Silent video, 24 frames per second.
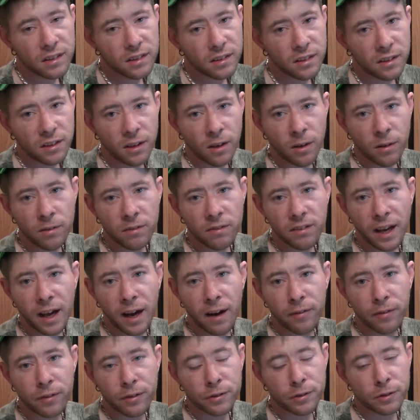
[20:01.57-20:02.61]
You know, the
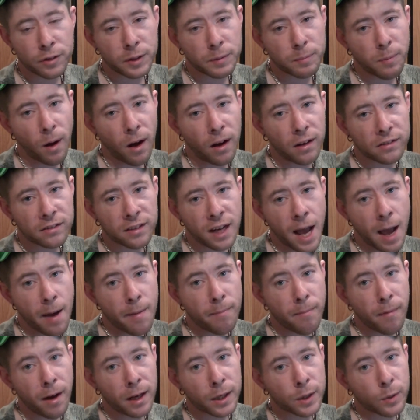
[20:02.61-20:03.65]
average response time
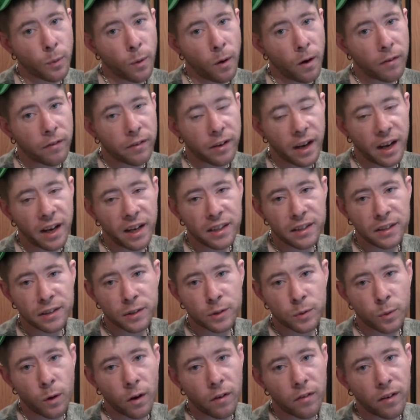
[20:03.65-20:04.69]
of my 12 gauge is
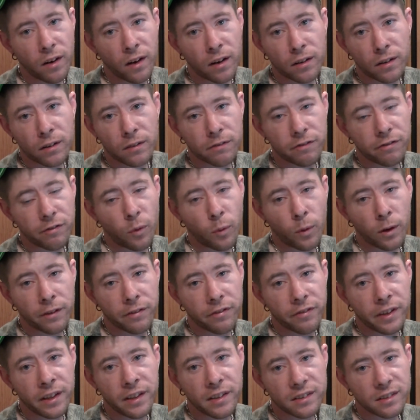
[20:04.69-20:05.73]
1,240
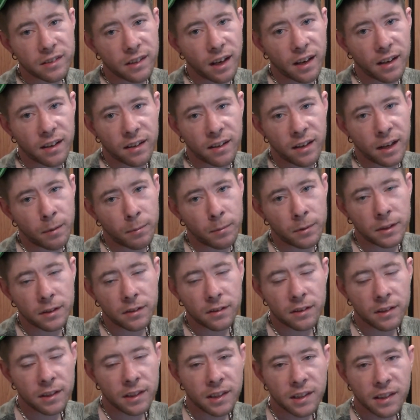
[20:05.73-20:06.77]
feet a second. I
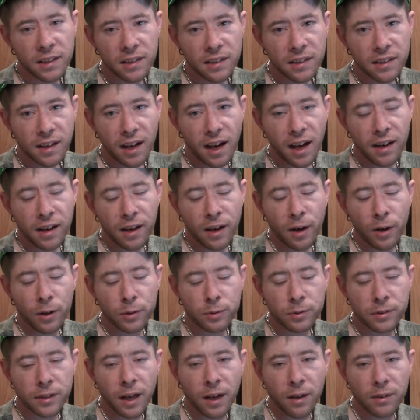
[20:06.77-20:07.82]
mean, kind of
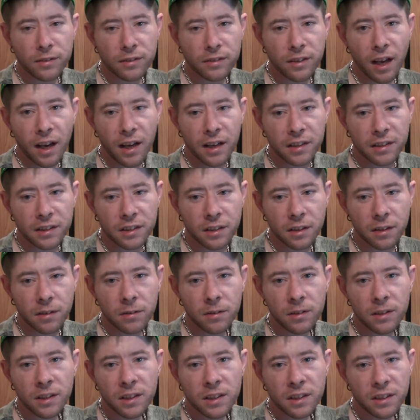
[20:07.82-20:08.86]
goes without saying, you know.